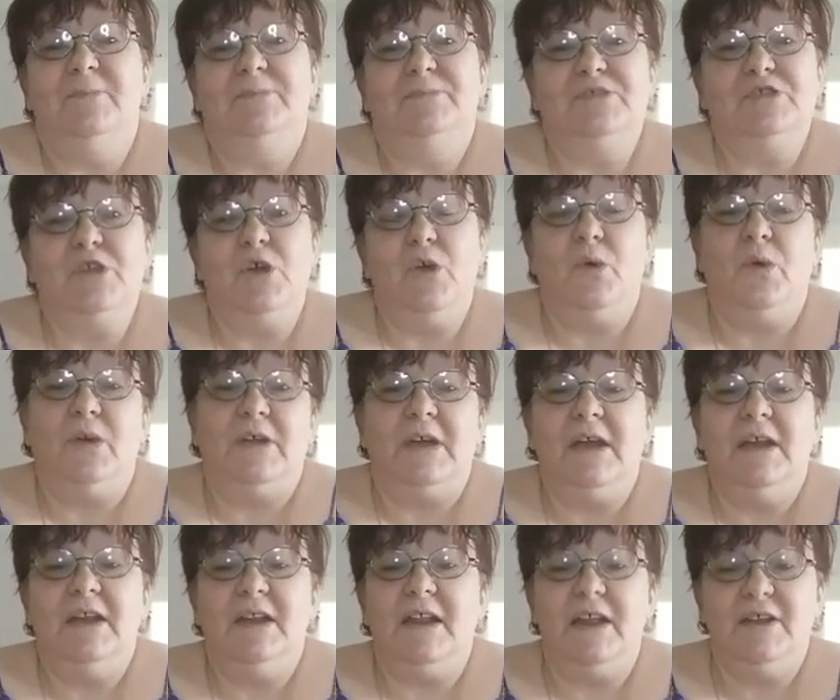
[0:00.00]
So
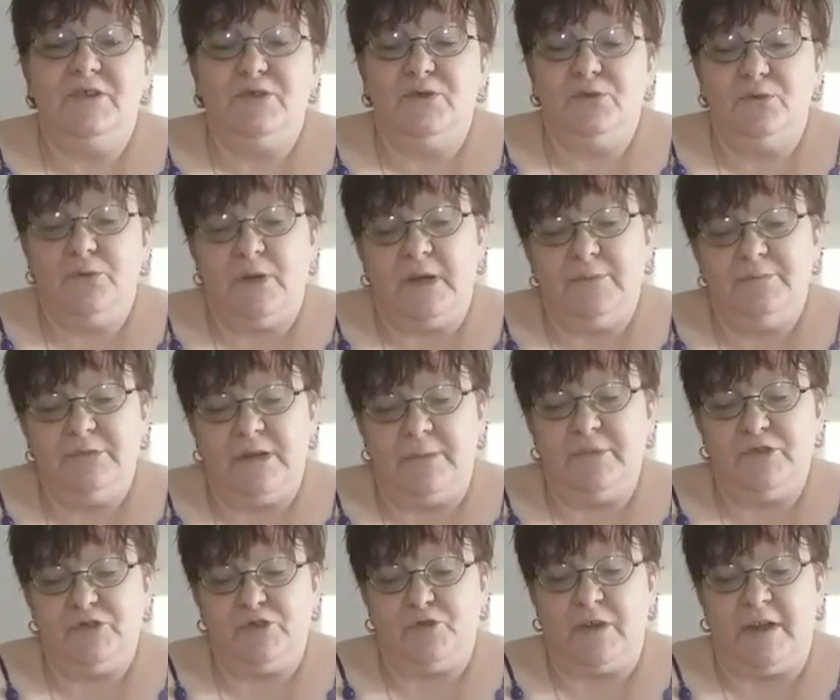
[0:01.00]
I'd like to
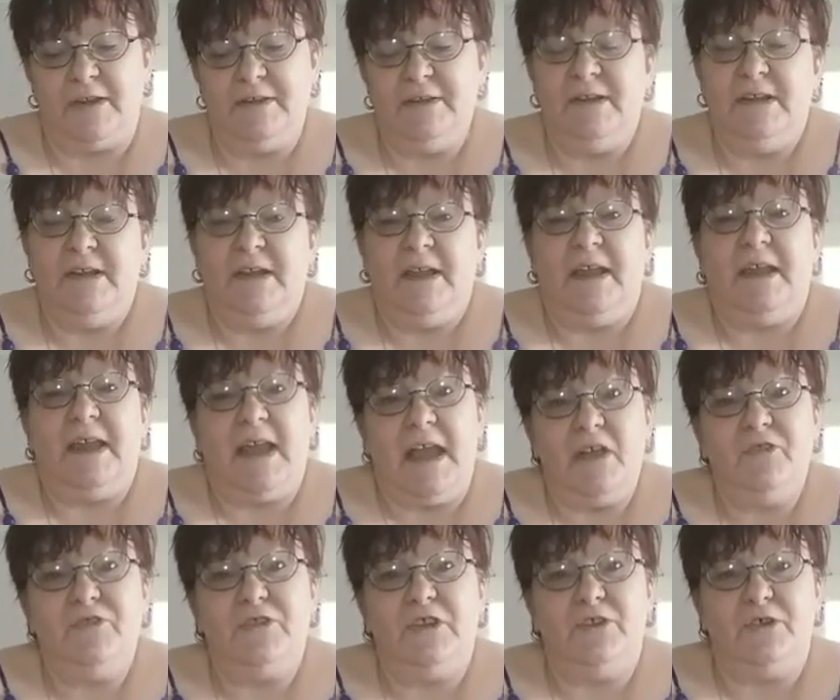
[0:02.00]
demonstrate a
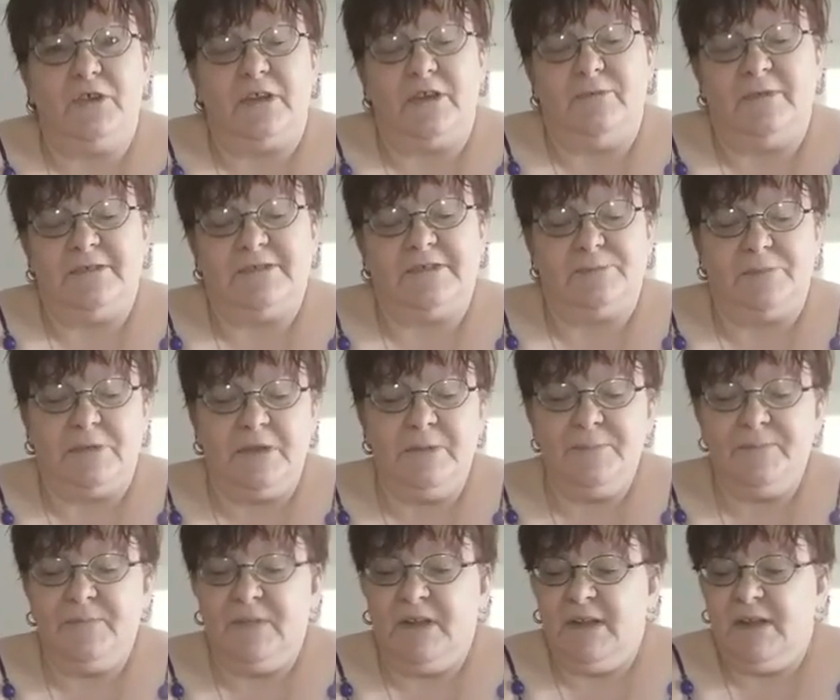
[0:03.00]
healthy cooking recipe.
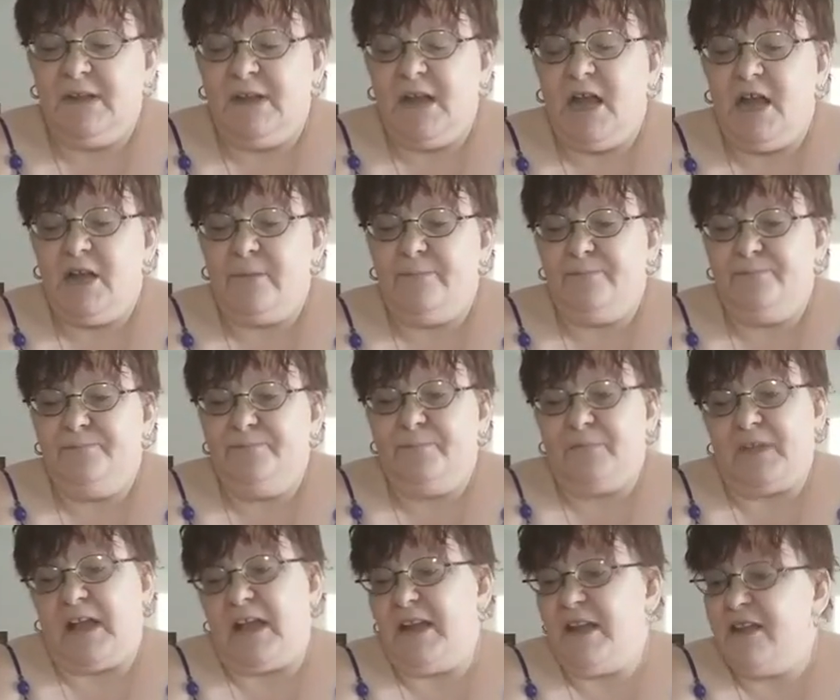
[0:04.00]
I
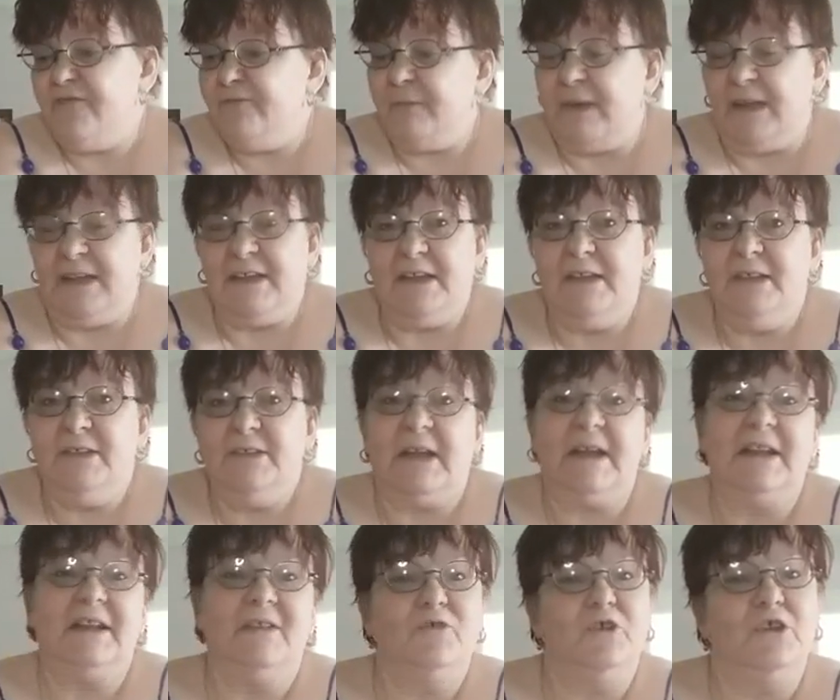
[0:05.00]
love baking,
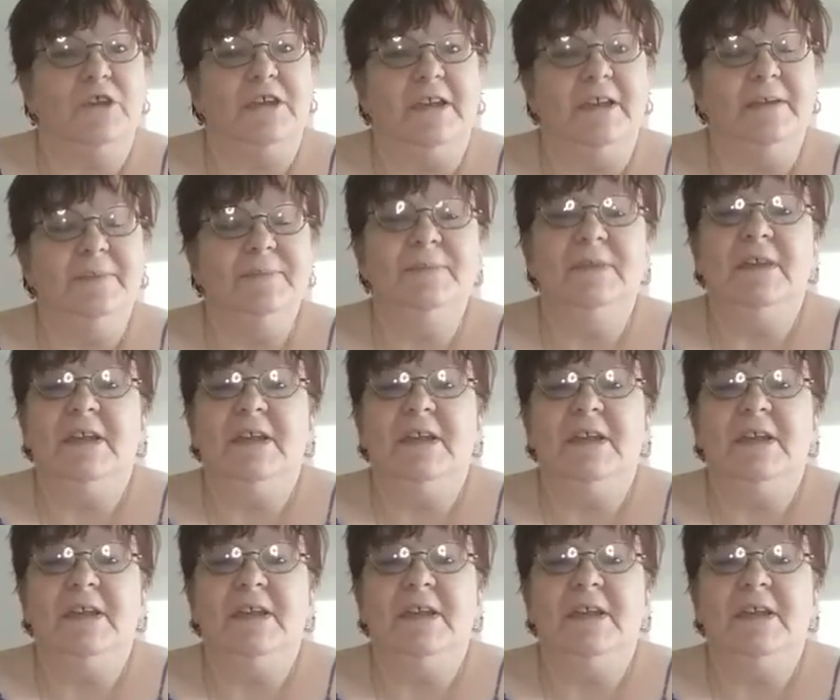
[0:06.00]
I love cooking,